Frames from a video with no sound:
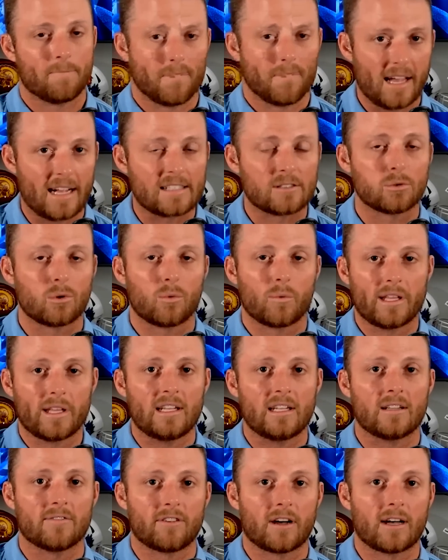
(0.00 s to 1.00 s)
That's what we
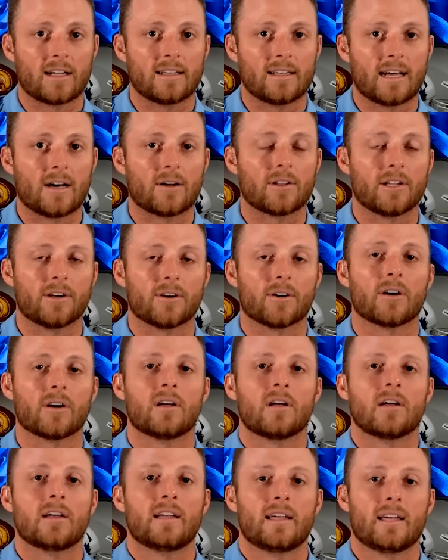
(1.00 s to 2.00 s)
need to find out here
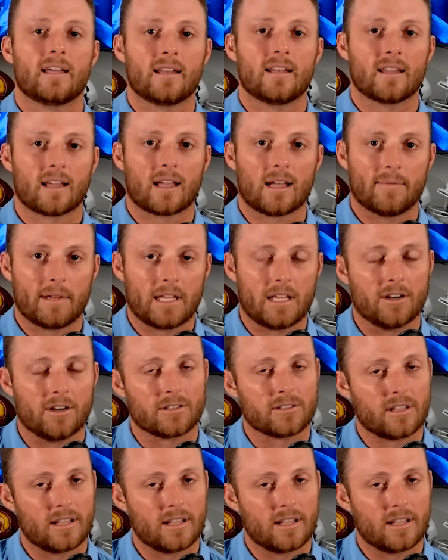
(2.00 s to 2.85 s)
in the coming years.